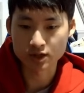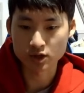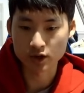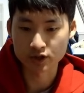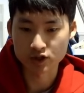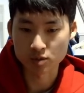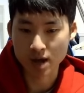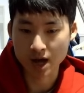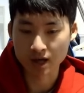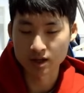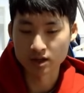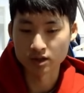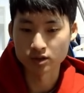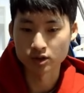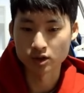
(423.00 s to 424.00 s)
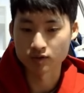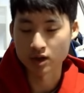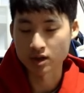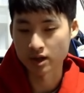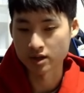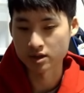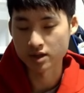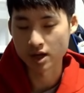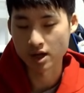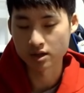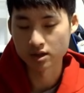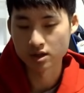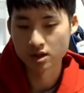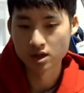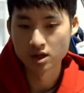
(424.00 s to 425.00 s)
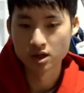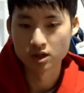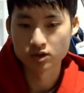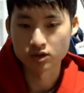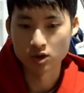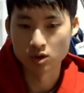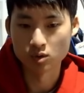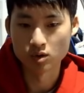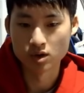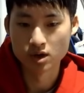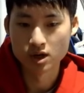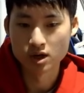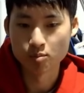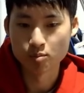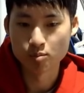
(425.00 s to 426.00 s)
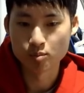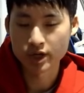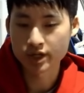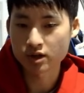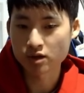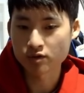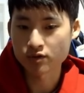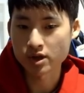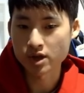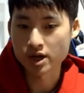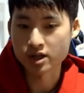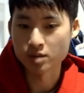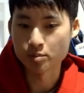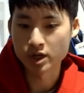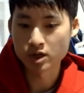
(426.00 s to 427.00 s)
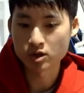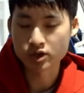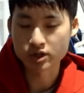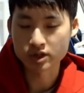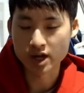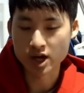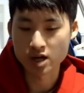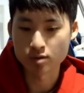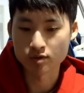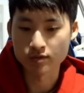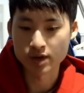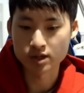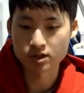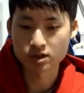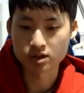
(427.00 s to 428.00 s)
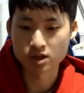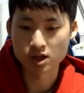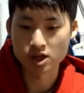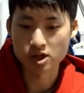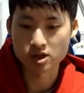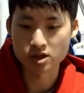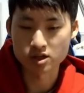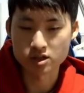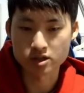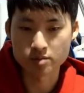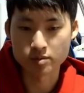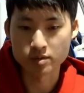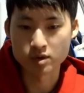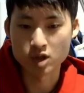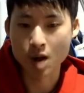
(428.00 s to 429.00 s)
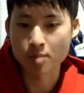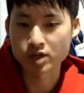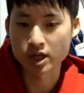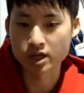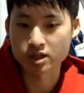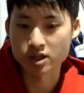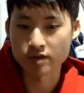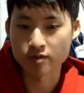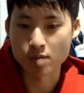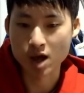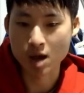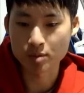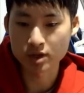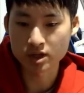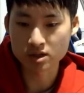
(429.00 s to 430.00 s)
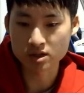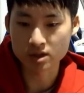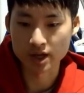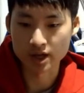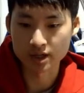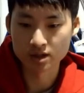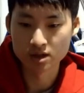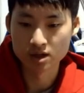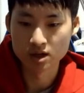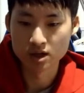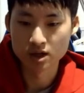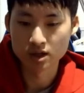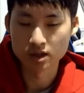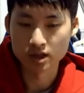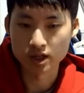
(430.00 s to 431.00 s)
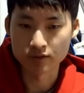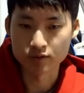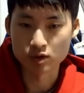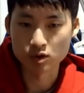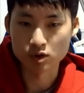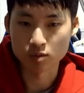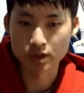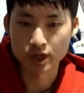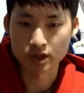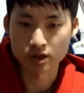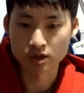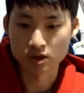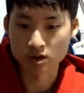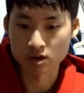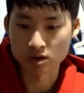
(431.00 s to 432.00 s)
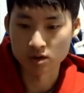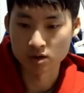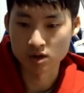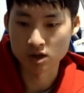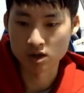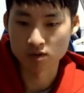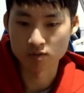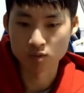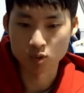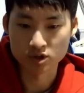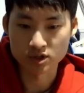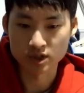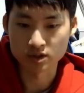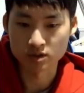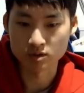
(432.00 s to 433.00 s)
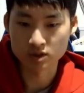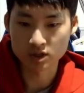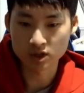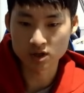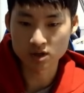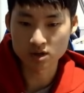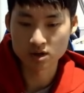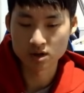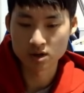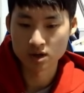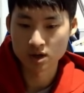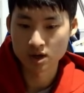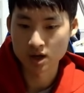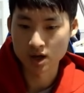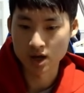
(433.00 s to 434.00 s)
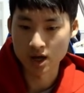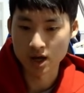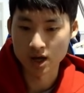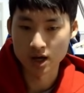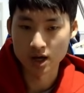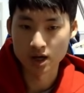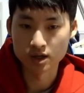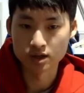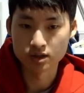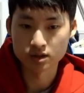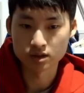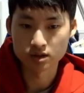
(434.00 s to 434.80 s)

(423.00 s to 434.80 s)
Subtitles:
target your backline until your front line's dead. So putting your front line in the middle just kind of prevents some lopsided stuff from happening. Like if you are playing your 4 Sentinels here, and